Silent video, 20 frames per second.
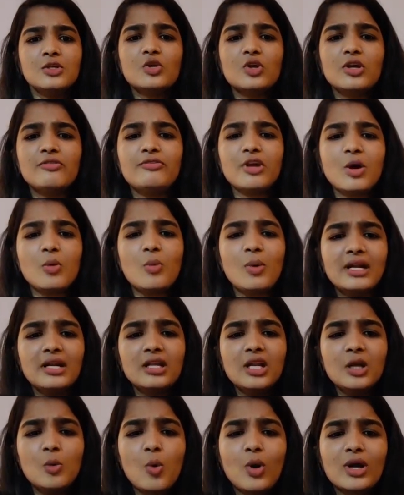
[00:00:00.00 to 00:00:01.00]
So if you are
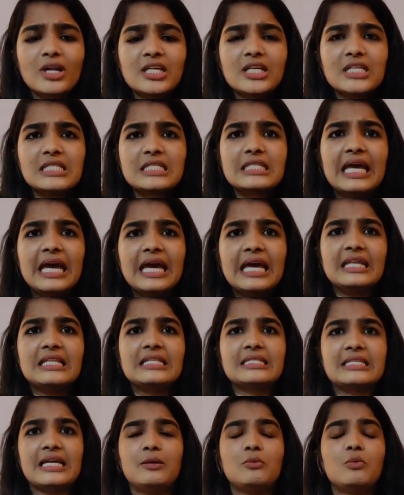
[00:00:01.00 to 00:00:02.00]
wondering what is
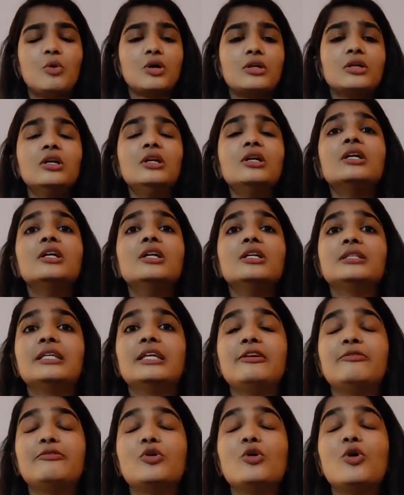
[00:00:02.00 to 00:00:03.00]
there inside water,
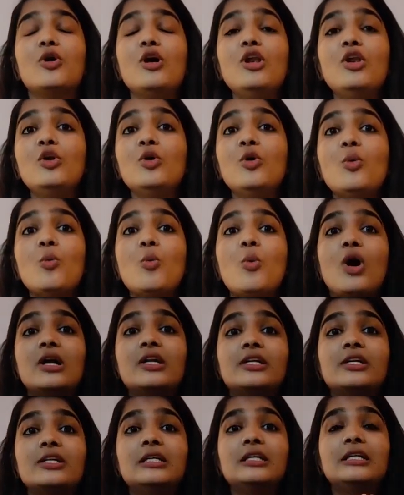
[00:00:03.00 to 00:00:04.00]
see, if you all know,
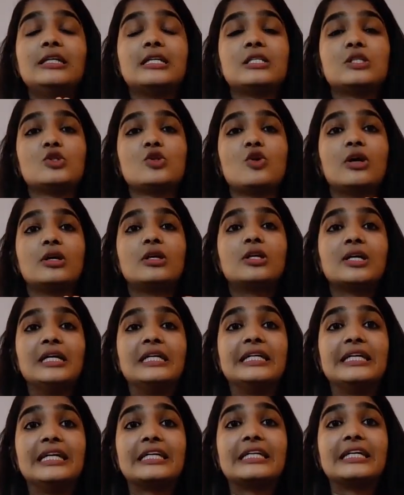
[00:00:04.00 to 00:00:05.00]
water does not
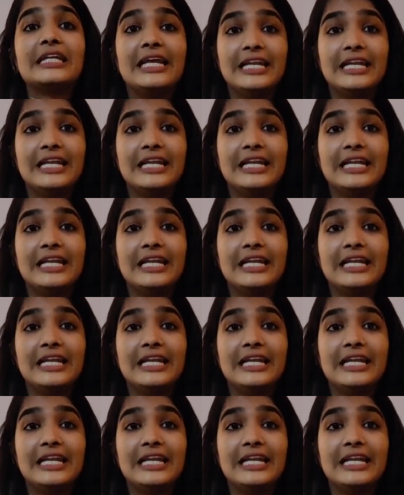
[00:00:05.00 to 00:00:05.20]
conduct